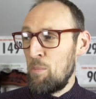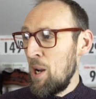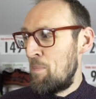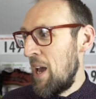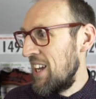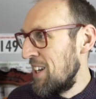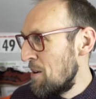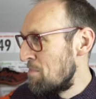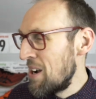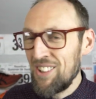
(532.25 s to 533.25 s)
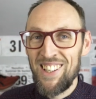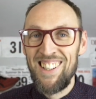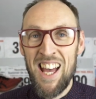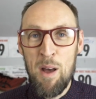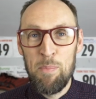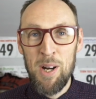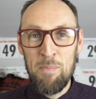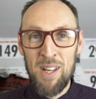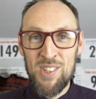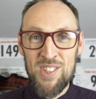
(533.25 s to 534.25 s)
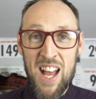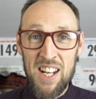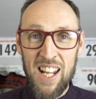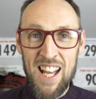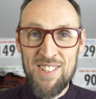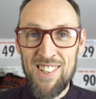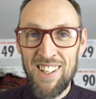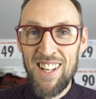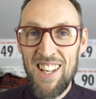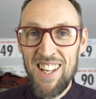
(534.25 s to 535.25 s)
Pretty big bunker there, pretty big sand hazard,